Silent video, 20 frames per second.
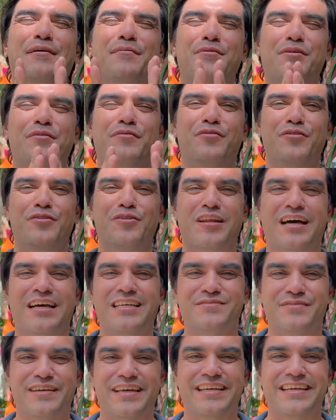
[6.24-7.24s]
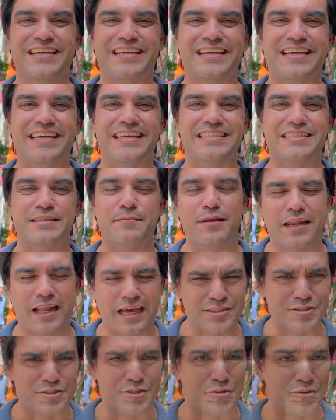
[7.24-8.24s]
Beautiful Las Vegas, the
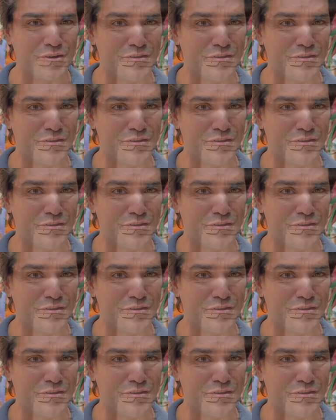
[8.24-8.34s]
Bellagio, in